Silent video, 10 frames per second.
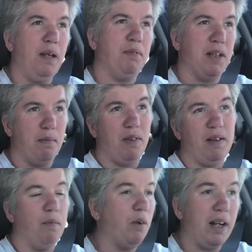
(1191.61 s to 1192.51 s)
keep some of
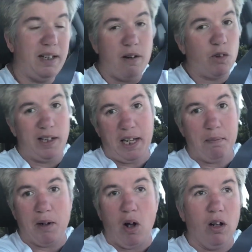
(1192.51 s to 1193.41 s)
the, and we're never going to
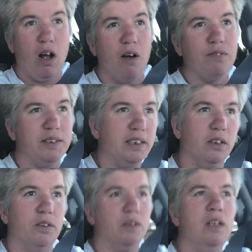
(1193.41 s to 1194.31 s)
keep it all off
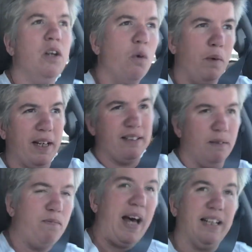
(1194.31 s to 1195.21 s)
until we get his
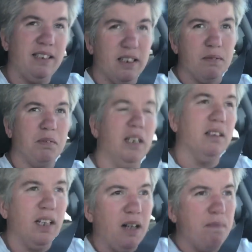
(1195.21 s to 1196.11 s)
lymphatic system
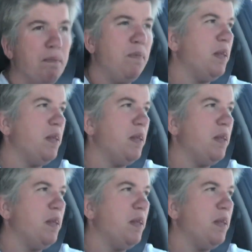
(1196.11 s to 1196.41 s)
cleared up,